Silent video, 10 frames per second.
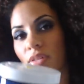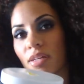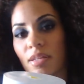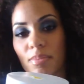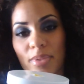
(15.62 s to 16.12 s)
the
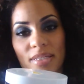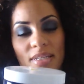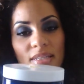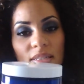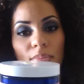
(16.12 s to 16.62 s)

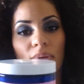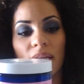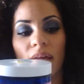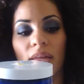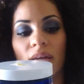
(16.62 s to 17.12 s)
Hibiscus and
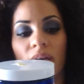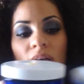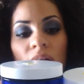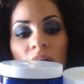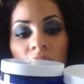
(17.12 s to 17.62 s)
Banana
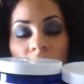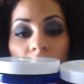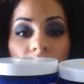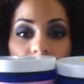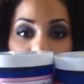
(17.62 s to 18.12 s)

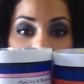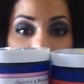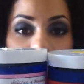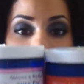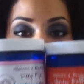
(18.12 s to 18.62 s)
Honey
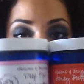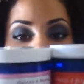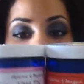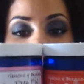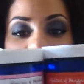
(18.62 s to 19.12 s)
Butter
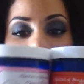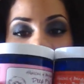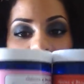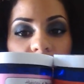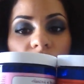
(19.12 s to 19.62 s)
Leave-In
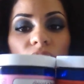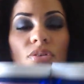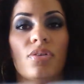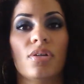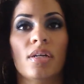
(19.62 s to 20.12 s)

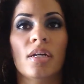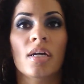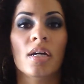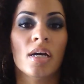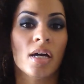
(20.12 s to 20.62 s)
Conditioner.
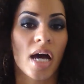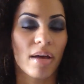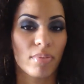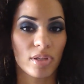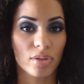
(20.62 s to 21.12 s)

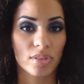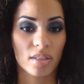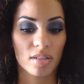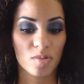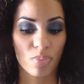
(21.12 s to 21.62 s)
I've been
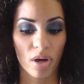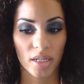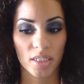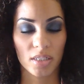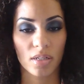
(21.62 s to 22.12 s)
using these
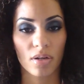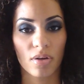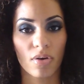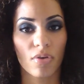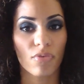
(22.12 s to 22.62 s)
products
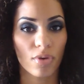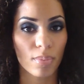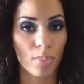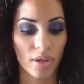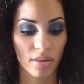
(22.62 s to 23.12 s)
for a
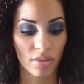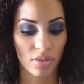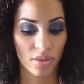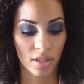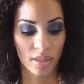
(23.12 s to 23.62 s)

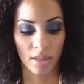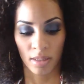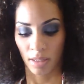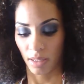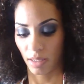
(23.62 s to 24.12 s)
month,
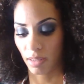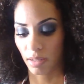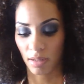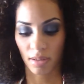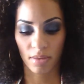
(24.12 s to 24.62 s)

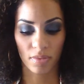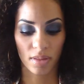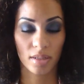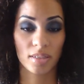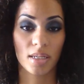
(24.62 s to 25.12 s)
and
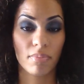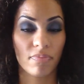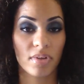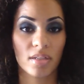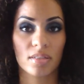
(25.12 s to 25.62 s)
the Deep
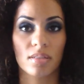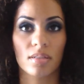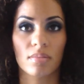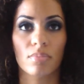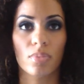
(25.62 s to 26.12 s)
Fix
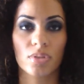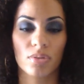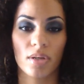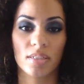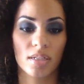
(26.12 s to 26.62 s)

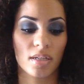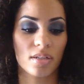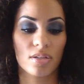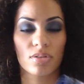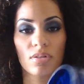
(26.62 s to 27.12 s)
Moisturizing
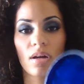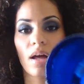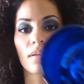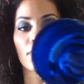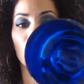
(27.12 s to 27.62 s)
Conditioner,
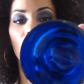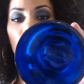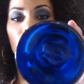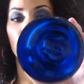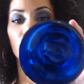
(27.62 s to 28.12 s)
I'm
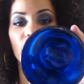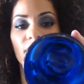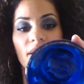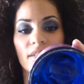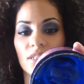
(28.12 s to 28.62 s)
all out of
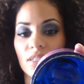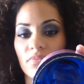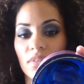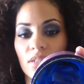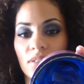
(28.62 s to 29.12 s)
it. I just
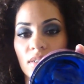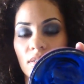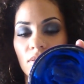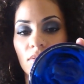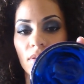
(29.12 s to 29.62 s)
finished
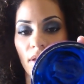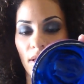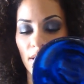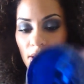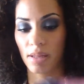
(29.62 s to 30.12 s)
it
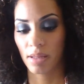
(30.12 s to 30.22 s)
today.